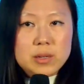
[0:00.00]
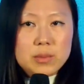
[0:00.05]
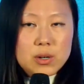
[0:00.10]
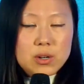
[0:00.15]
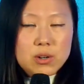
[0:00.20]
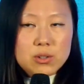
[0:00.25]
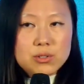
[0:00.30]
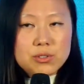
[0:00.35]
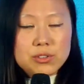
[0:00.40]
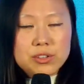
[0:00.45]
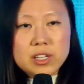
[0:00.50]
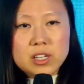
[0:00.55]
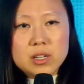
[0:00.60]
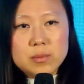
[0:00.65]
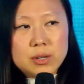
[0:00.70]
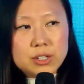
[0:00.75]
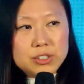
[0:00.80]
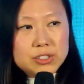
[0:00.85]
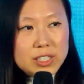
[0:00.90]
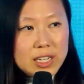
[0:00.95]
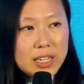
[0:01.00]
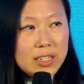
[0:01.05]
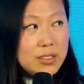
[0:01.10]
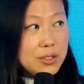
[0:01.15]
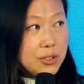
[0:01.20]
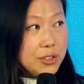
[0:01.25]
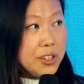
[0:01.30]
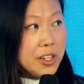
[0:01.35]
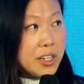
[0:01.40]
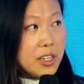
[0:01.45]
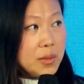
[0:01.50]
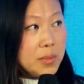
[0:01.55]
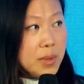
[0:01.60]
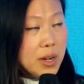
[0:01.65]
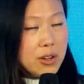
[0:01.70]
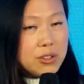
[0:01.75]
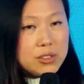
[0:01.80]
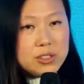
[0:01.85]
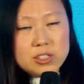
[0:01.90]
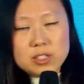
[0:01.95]
but also think about debt, or think
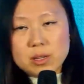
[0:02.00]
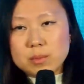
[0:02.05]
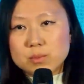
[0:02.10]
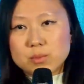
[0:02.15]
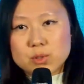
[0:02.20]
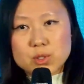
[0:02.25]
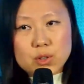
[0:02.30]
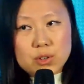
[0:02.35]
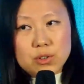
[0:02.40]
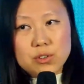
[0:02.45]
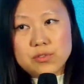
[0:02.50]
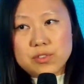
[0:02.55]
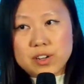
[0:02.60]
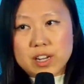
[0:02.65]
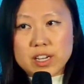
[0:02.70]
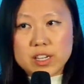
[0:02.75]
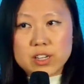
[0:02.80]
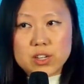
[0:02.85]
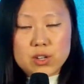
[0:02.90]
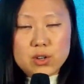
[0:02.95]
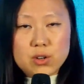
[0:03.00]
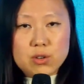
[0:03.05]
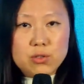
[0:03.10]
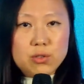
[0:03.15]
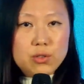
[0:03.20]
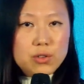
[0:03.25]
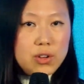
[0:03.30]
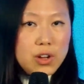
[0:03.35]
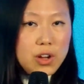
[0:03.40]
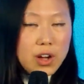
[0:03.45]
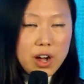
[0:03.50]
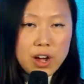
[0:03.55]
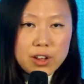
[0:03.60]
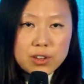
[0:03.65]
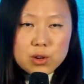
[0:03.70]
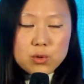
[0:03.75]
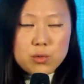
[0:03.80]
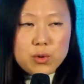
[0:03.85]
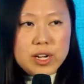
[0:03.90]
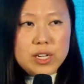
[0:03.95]
about some sort of like,
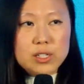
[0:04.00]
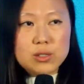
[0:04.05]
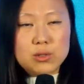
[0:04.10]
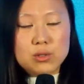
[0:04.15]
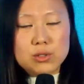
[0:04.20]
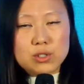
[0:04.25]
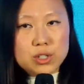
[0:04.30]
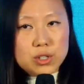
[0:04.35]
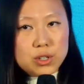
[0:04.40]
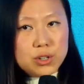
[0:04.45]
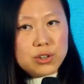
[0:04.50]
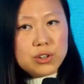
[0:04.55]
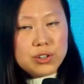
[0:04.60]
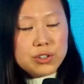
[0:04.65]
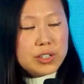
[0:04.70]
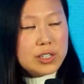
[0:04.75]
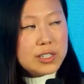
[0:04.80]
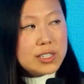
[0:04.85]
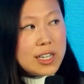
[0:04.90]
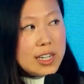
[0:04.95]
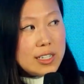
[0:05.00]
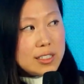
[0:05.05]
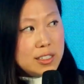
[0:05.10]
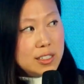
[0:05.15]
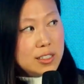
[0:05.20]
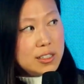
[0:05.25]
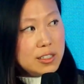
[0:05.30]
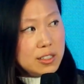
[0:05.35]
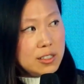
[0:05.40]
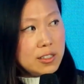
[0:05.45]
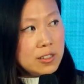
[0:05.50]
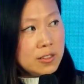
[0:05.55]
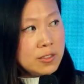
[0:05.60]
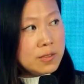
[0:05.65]
other ways to secure these assets.